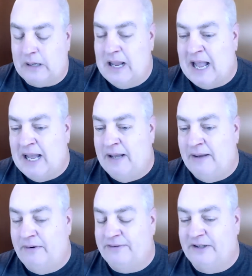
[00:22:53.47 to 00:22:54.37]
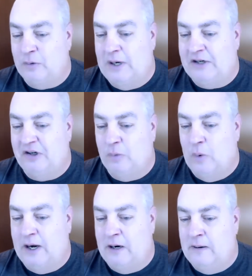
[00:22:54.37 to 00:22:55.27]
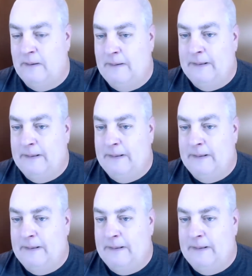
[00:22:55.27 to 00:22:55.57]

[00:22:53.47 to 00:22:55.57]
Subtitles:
have a situation where